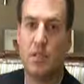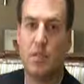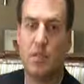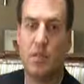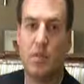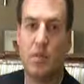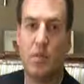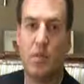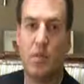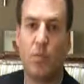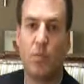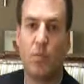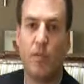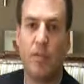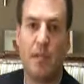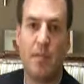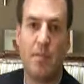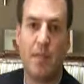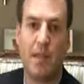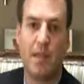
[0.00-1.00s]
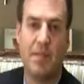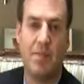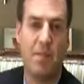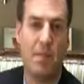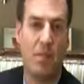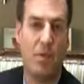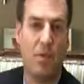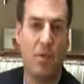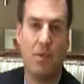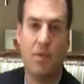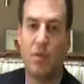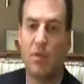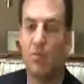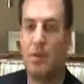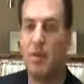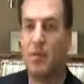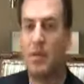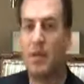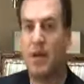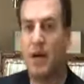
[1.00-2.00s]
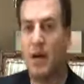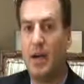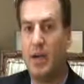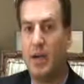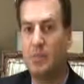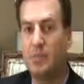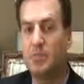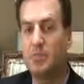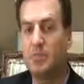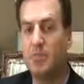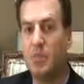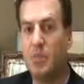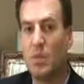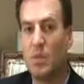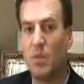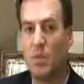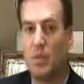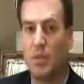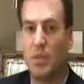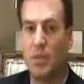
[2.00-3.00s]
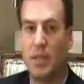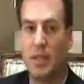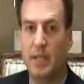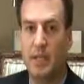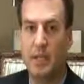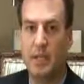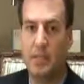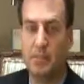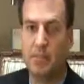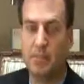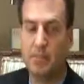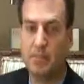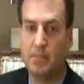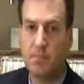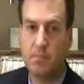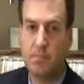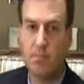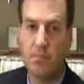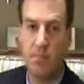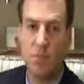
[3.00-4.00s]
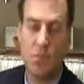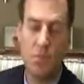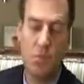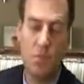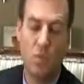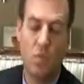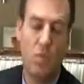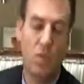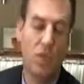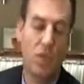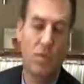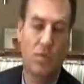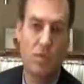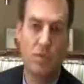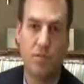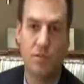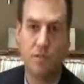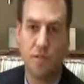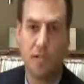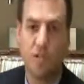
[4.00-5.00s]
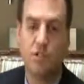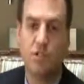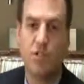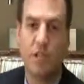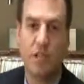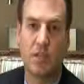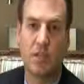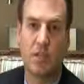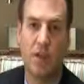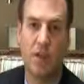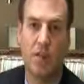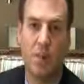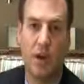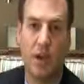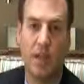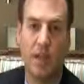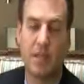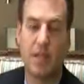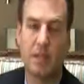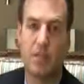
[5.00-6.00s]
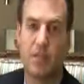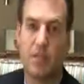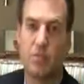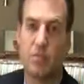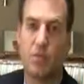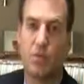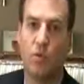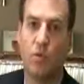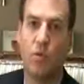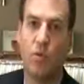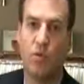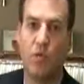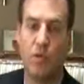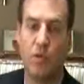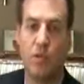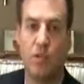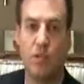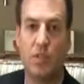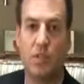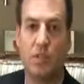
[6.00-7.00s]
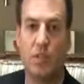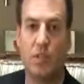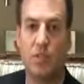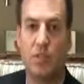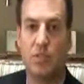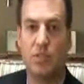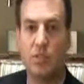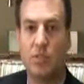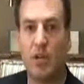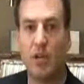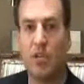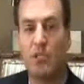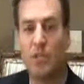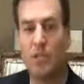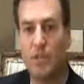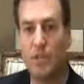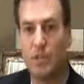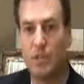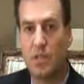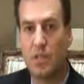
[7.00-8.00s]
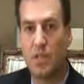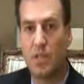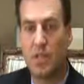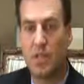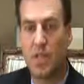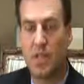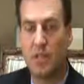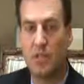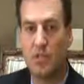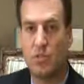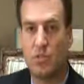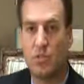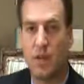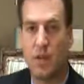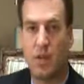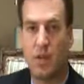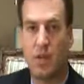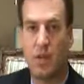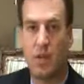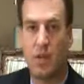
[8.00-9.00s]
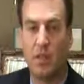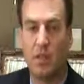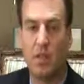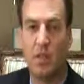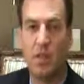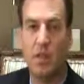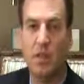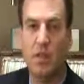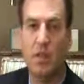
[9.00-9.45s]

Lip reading: and determine what they might be, whether it be benign or malignant. We don't do skin checks in our practice as we're involved in the reconstruction of these skin cancers primarily,